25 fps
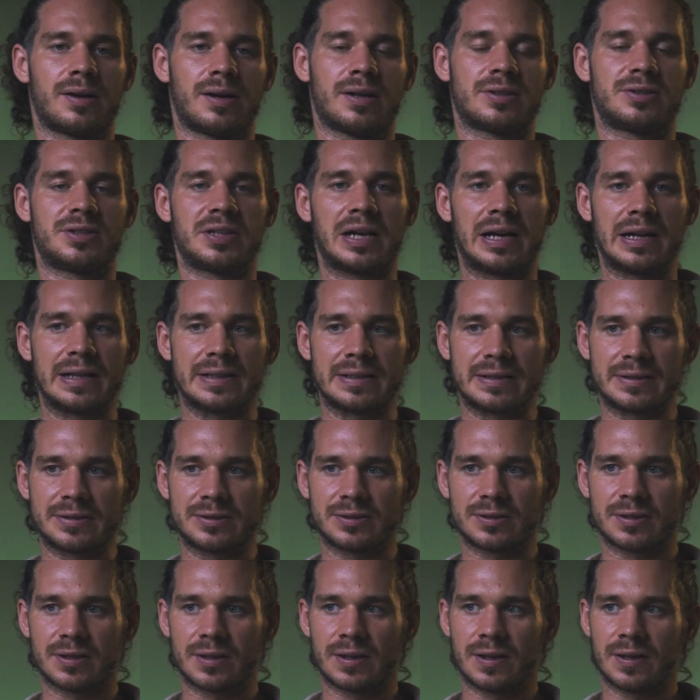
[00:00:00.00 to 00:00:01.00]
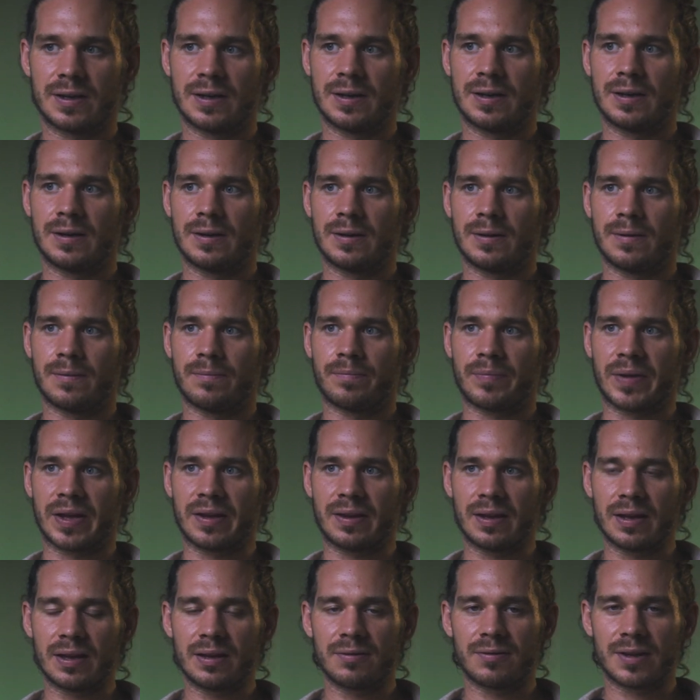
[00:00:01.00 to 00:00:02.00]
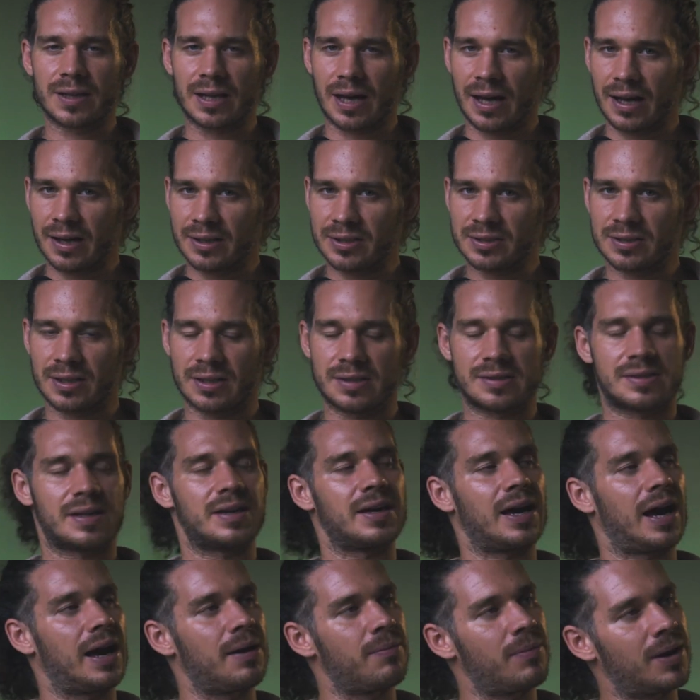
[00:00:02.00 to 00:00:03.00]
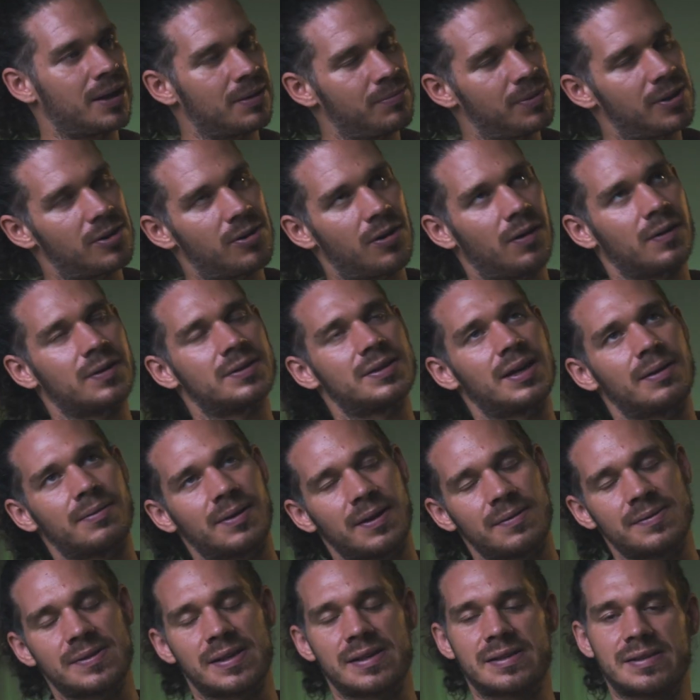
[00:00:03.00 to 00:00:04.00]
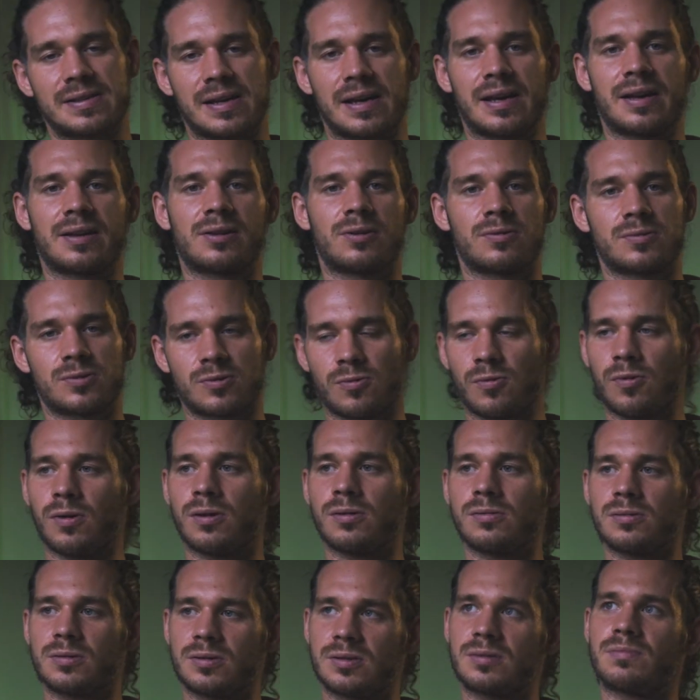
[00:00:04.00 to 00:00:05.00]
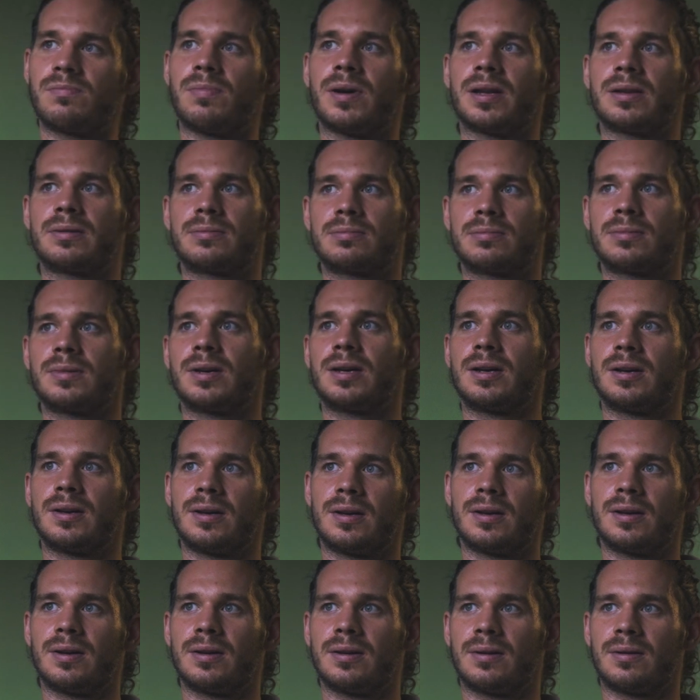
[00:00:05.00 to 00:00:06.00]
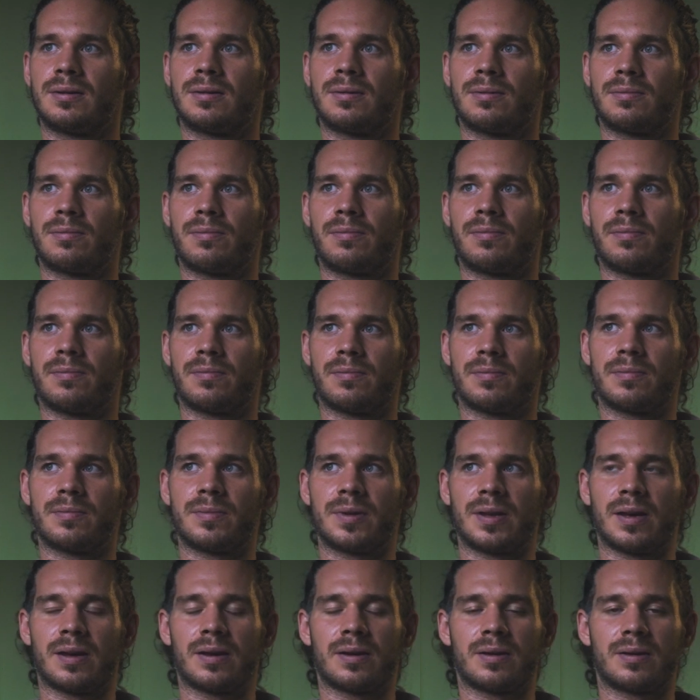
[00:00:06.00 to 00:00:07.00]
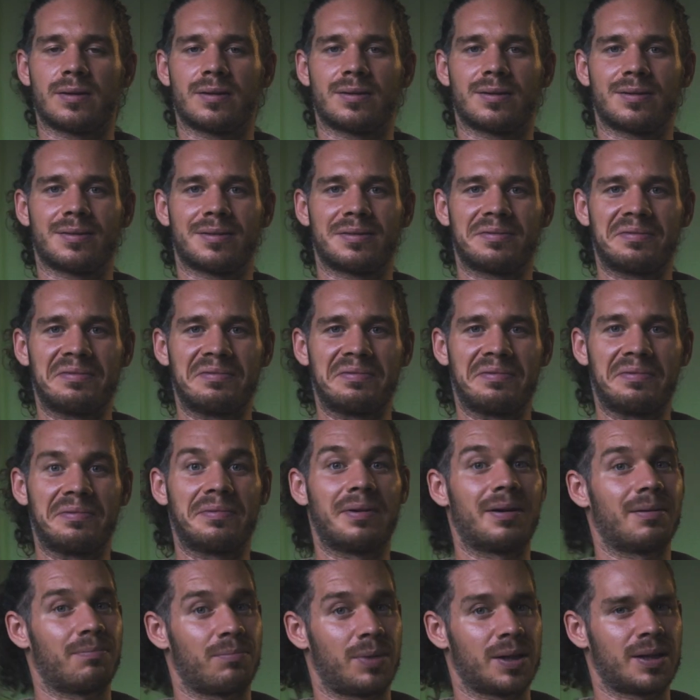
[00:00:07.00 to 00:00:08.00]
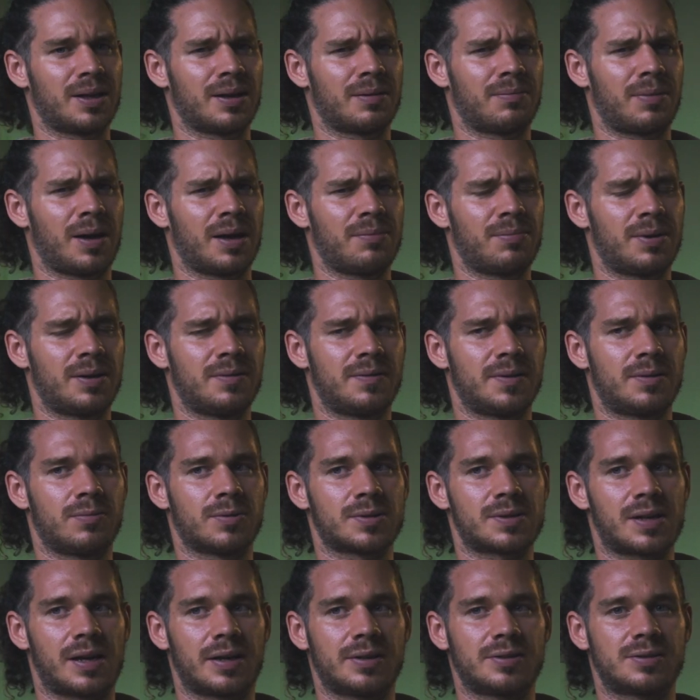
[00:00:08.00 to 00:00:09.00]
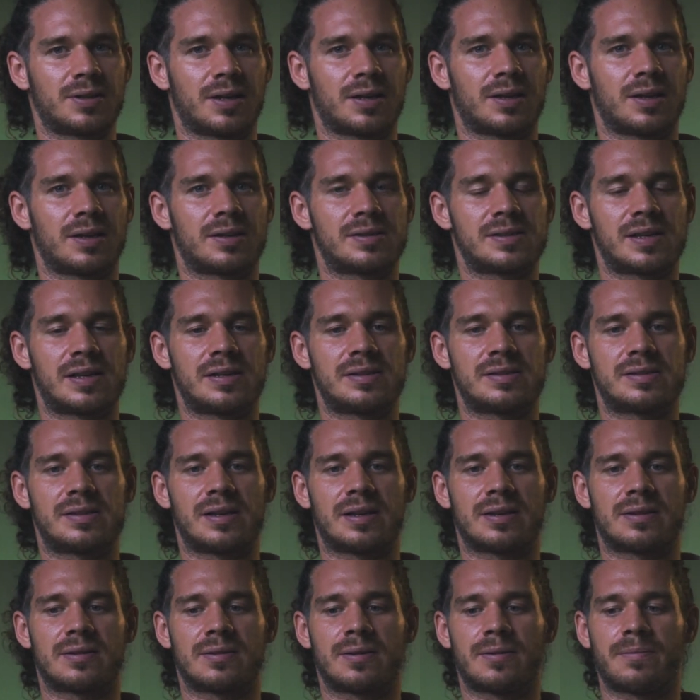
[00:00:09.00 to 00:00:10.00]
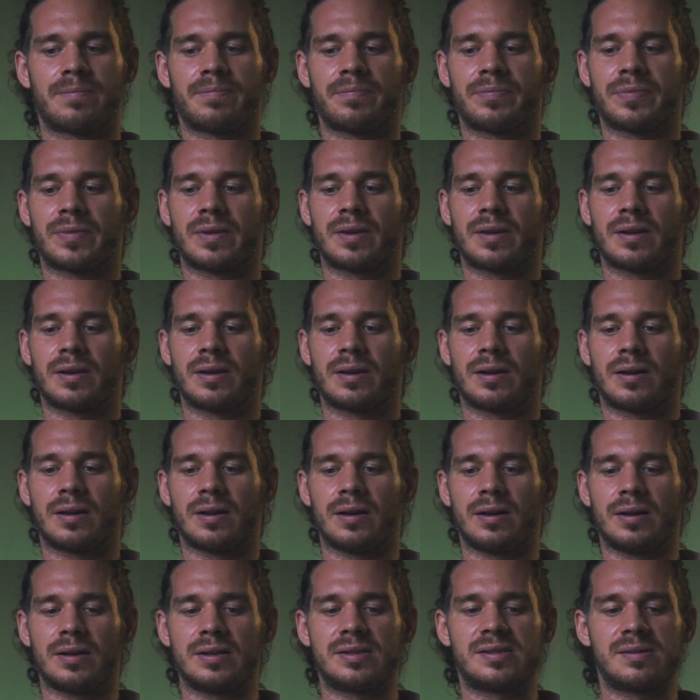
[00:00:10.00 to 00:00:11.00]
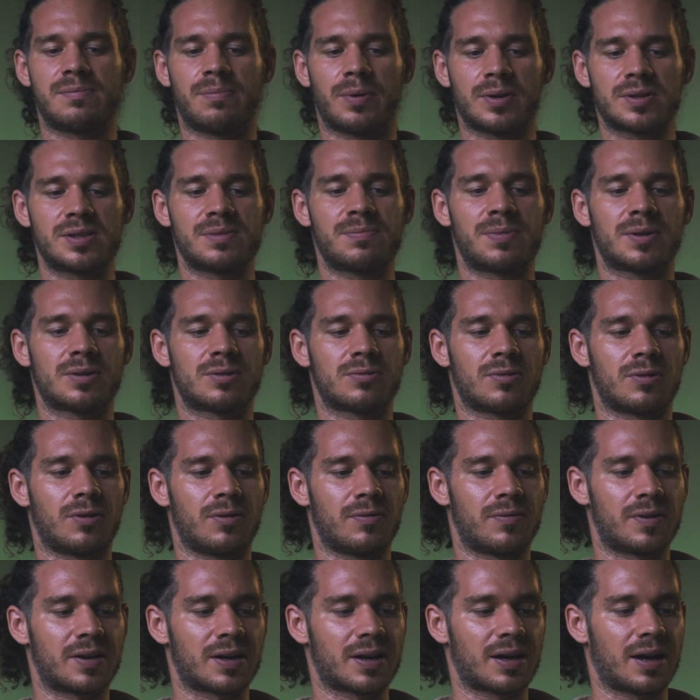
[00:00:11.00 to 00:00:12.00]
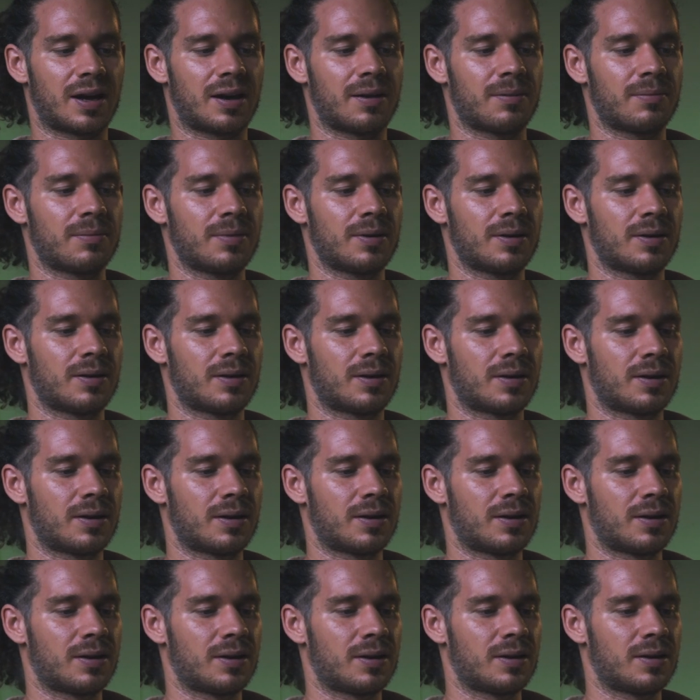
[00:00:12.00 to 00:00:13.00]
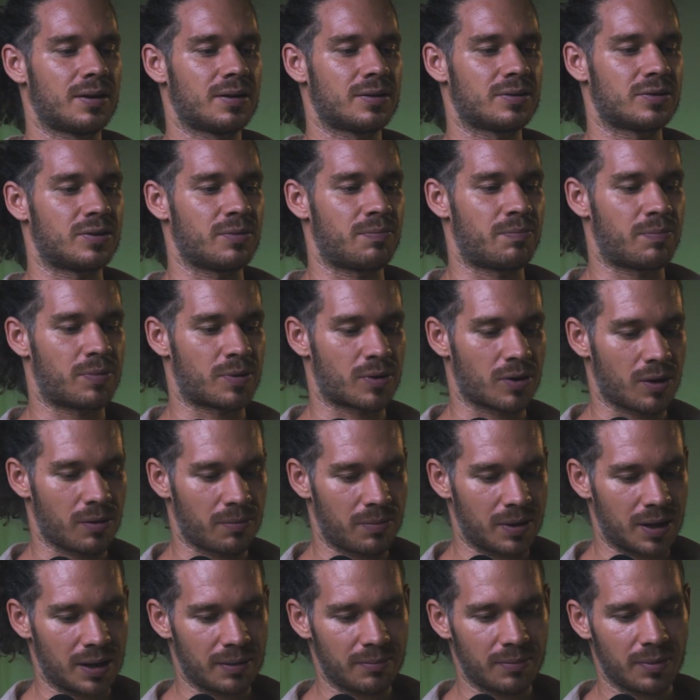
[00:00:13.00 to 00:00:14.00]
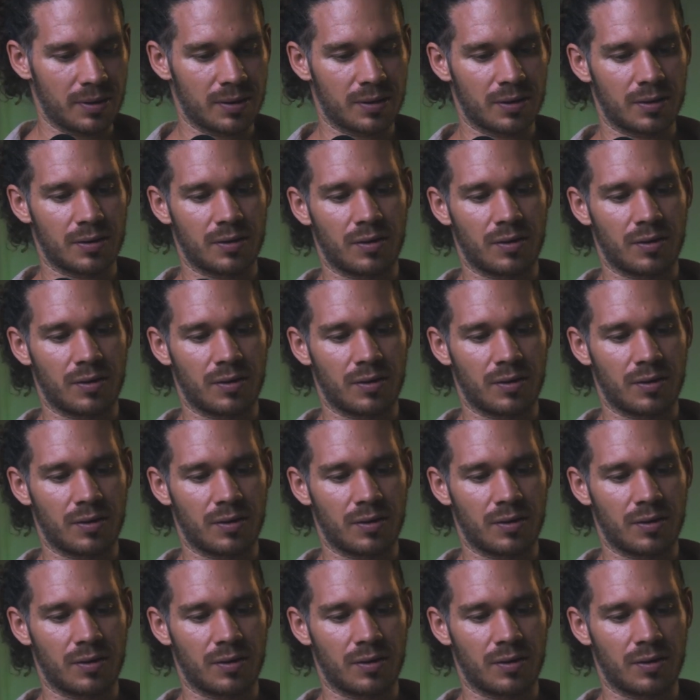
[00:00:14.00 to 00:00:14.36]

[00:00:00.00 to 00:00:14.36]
a challenge. I think even Einstein say, I might be wrong, sometimes I saying those quotes, but yeah, but I believe it was Einstein that says that it's impossible to overcome the problem